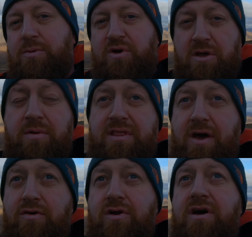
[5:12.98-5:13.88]
someone coming
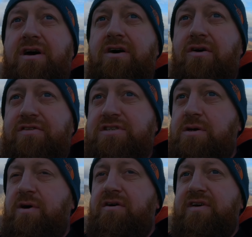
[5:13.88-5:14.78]
down off the
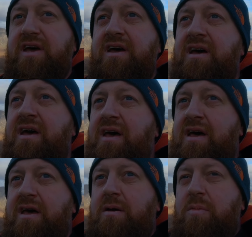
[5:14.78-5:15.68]
summit of
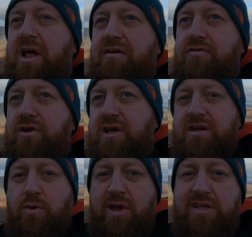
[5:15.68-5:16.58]
Meall.
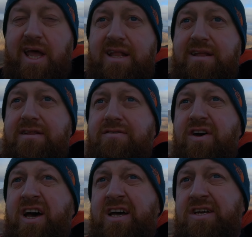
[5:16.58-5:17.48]
They're quite
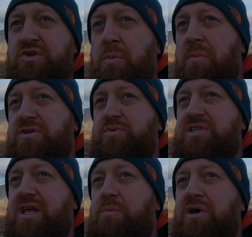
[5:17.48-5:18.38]
tentative, so it must be
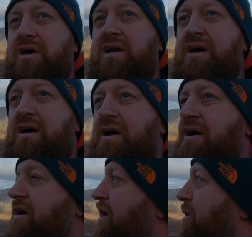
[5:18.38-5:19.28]
slippier
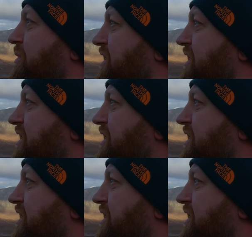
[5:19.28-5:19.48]
up